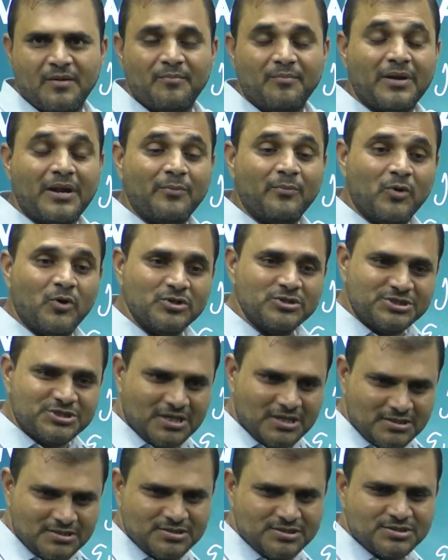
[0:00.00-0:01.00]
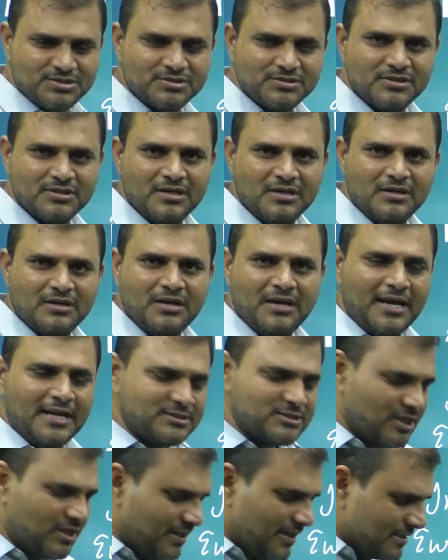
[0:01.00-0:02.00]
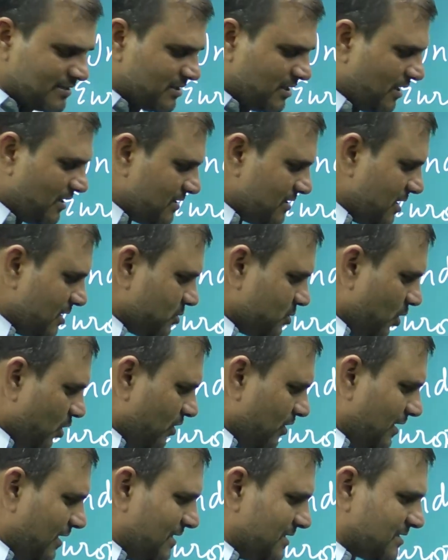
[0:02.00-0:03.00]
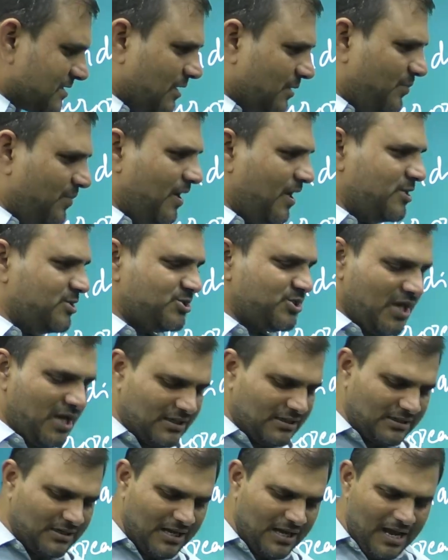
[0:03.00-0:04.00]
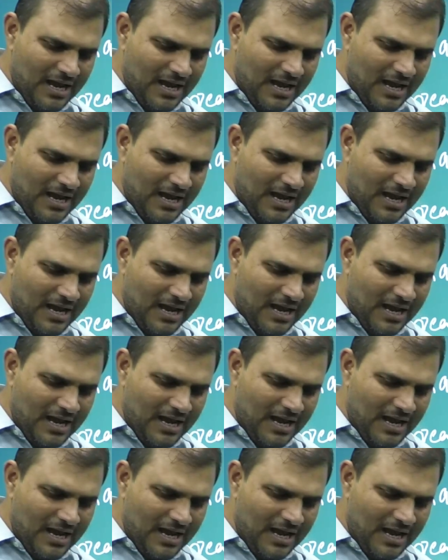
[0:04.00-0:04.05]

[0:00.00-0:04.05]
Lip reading: promotions, etc. etc. There's no discrimination.